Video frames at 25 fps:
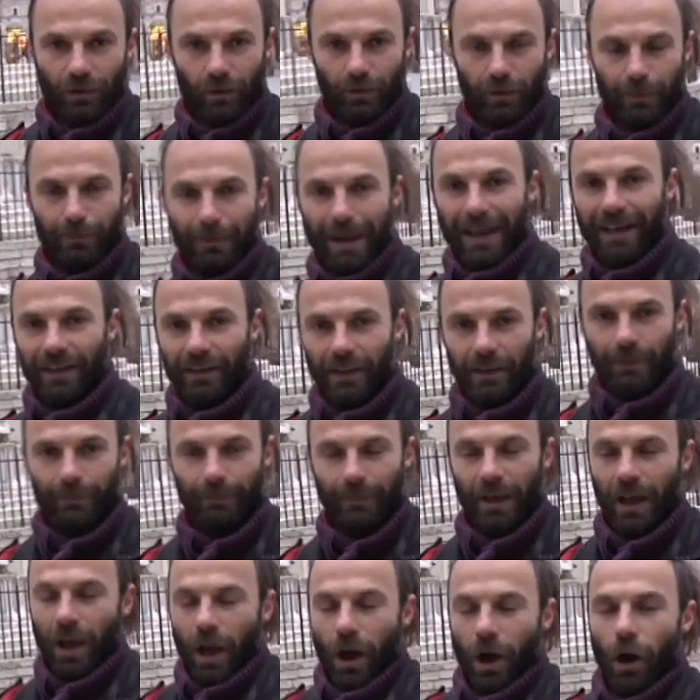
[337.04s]
should make
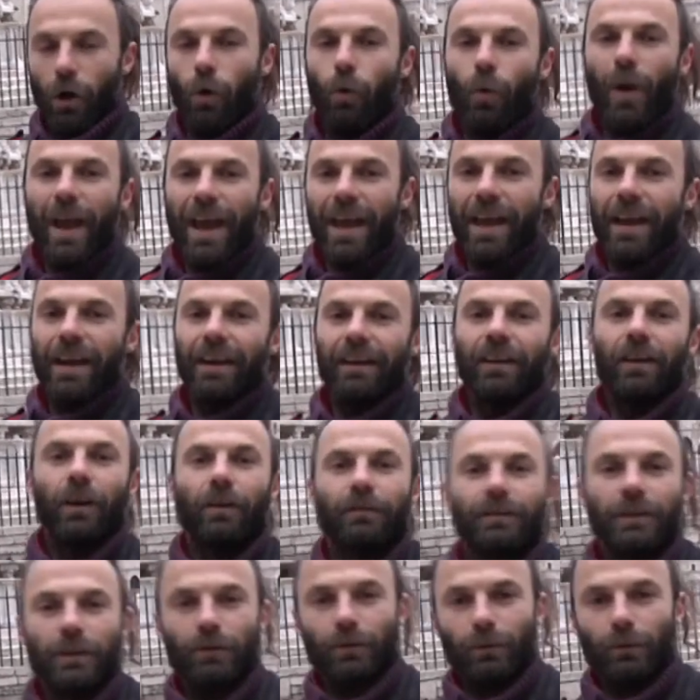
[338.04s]
them aware
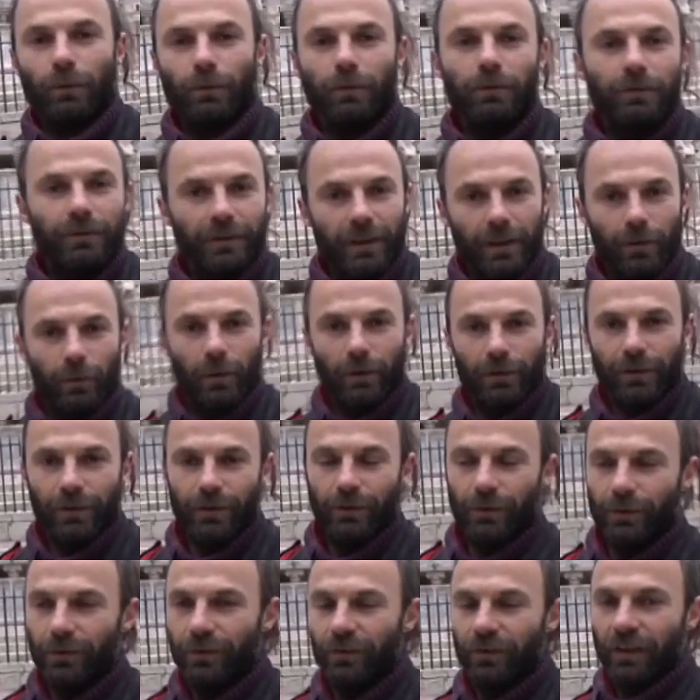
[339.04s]
of the tools they will
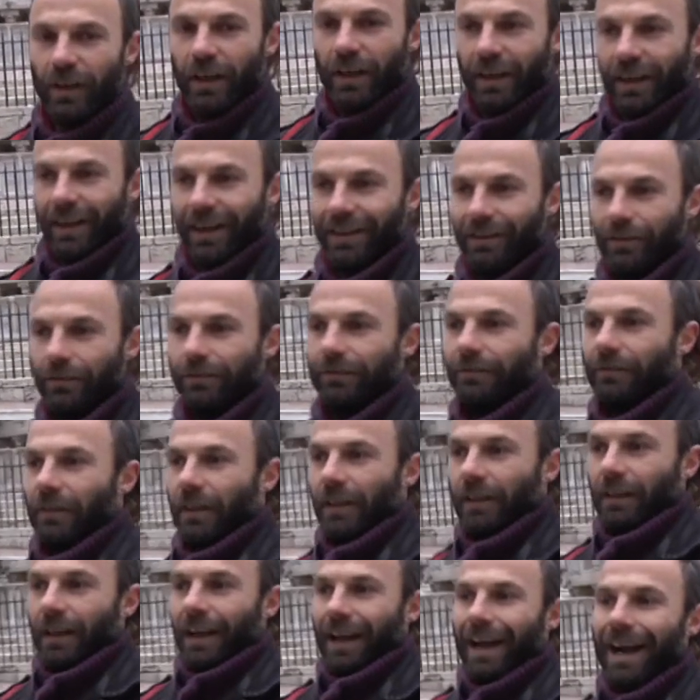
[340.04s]
use and of
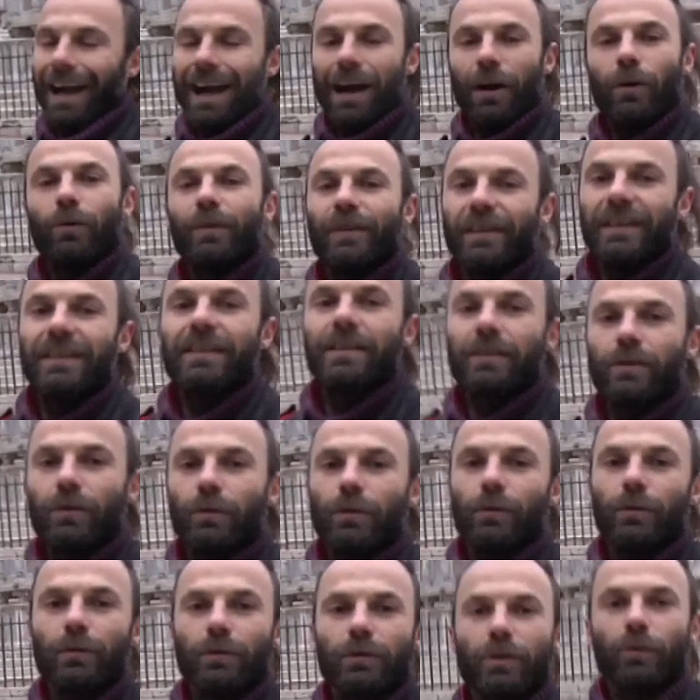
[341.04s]
how these
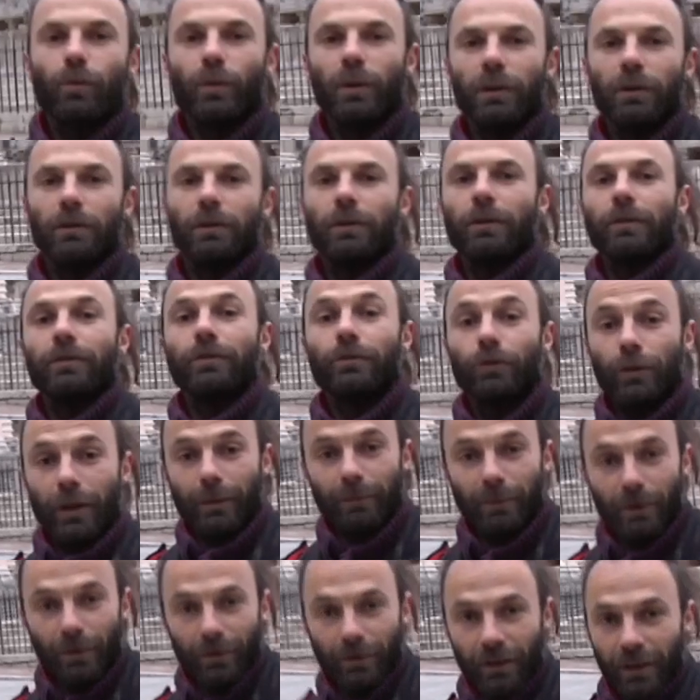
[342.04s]
tools will
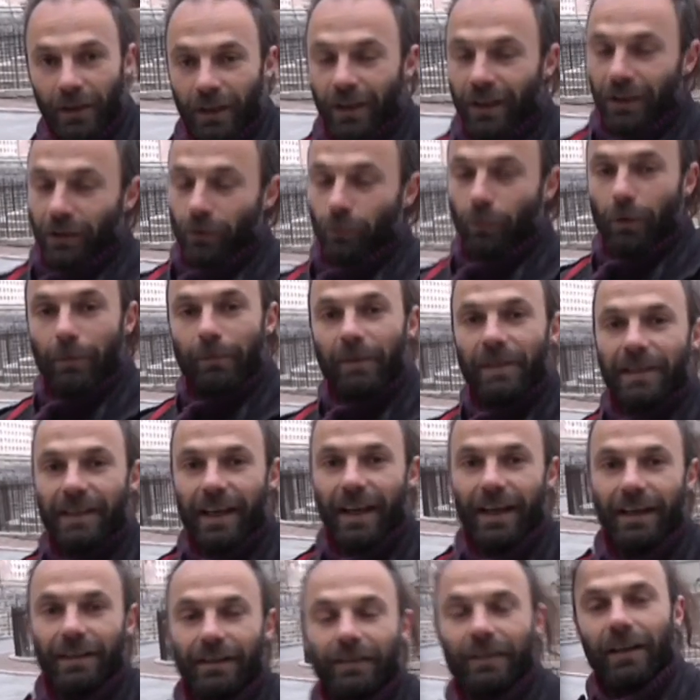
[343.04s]
contribute to
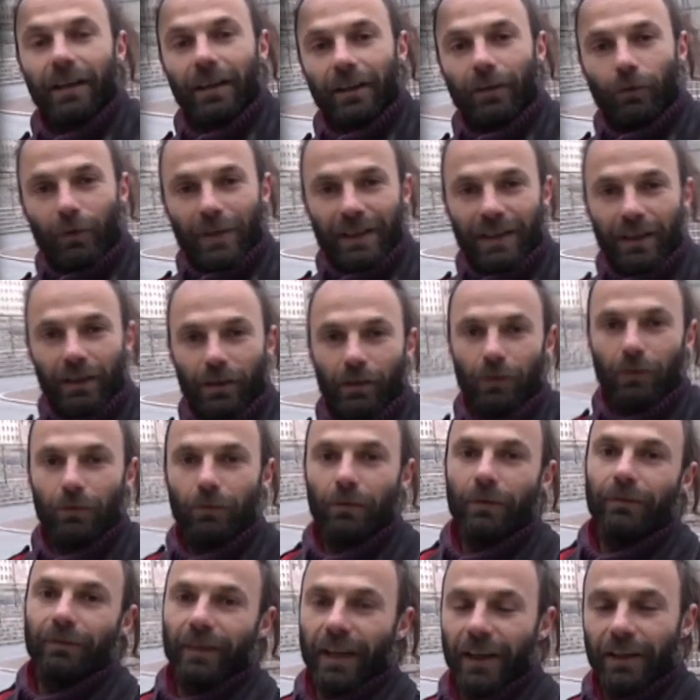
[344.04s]
represent a critical
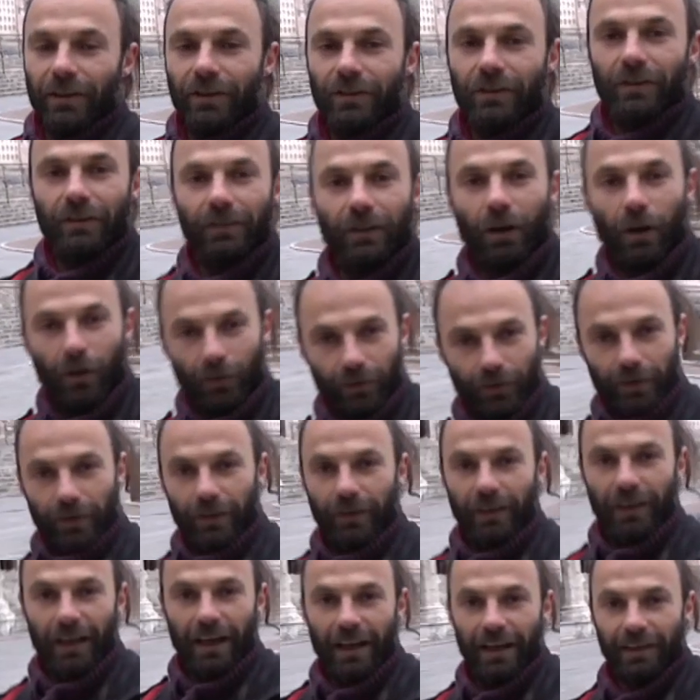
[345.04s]
reflection on
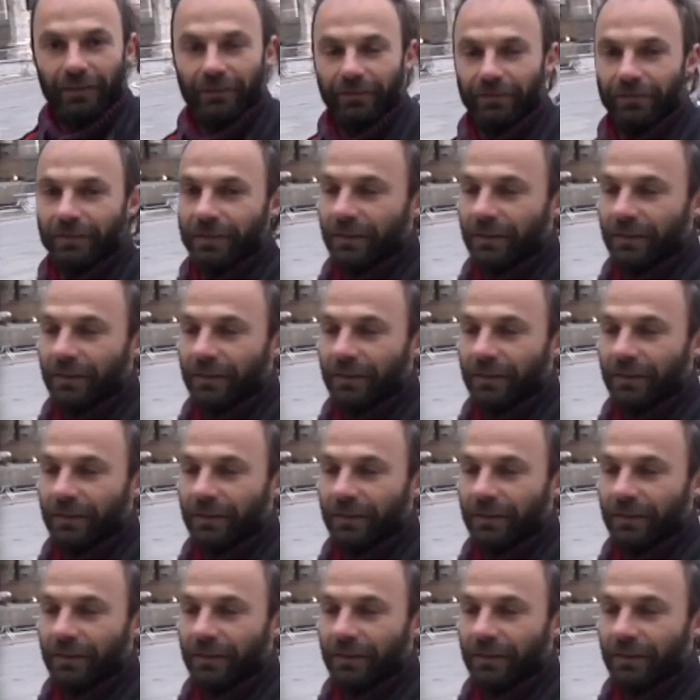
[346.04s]
their lives.